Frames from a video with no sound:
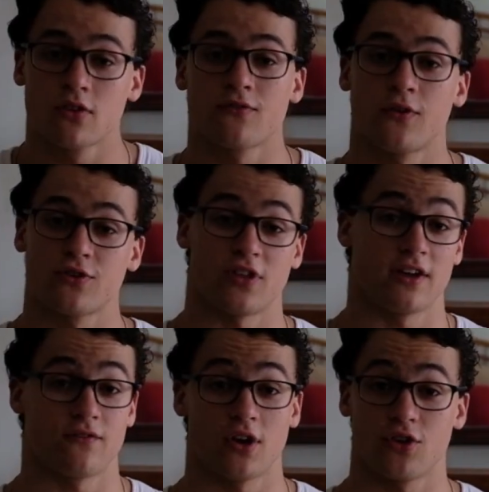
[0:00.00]
So first
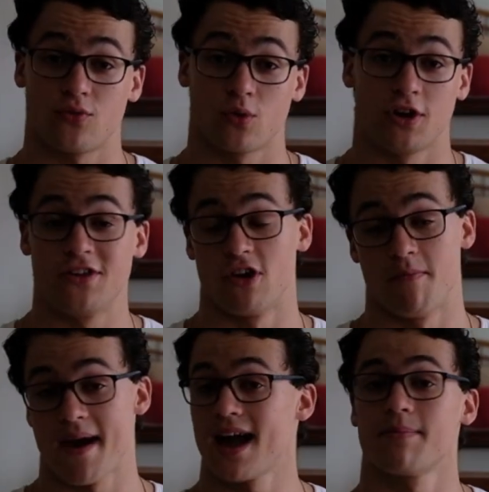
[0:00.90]
thing first, we're going to use our
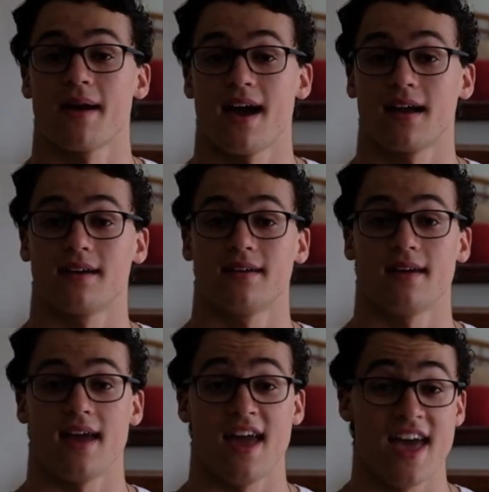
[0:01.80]
backpack
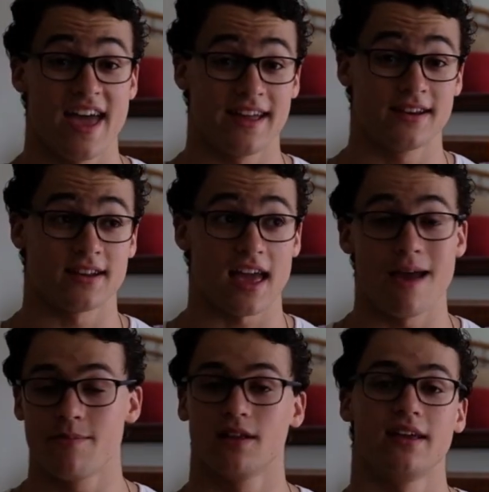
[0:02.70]
and
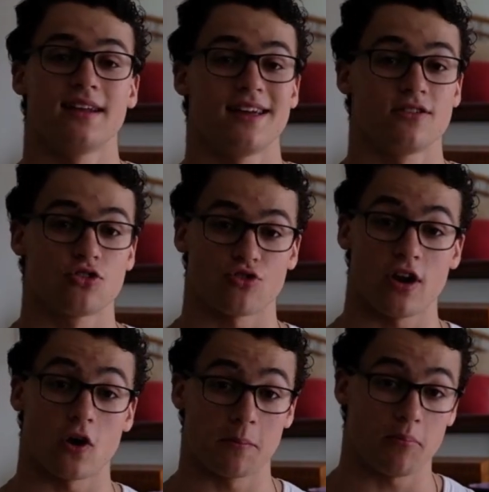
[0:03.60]
emulate a straight
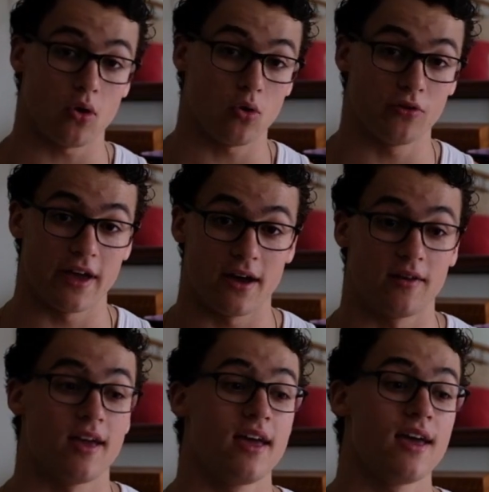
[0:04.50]
arm pull
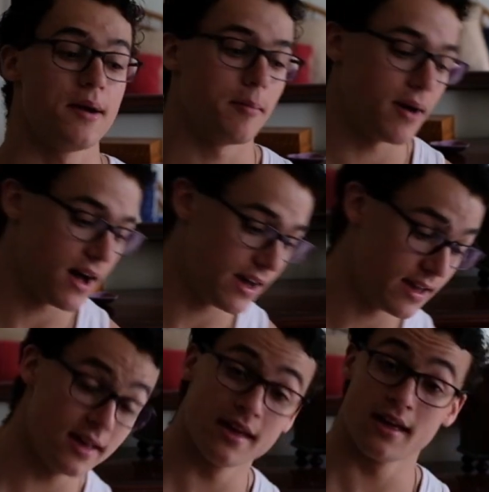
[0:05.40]
down by
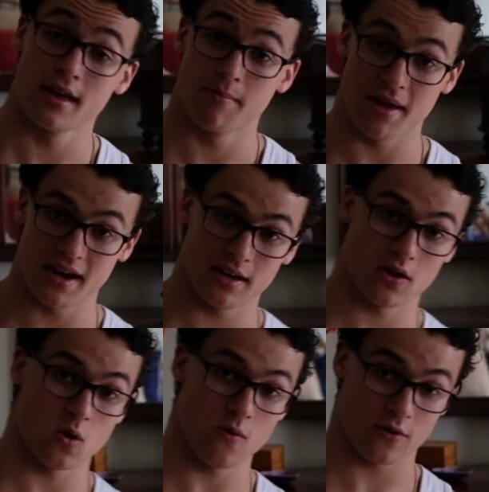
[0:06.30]
bending
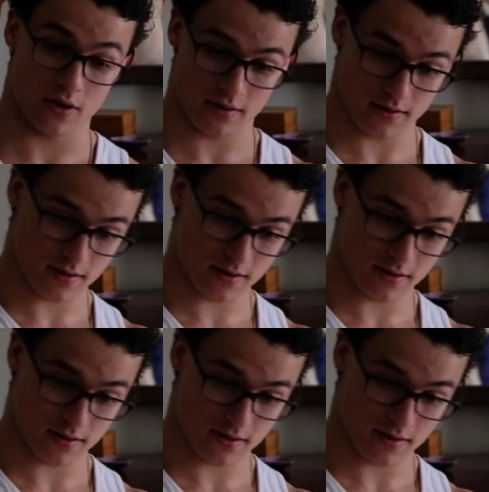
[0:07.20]
over,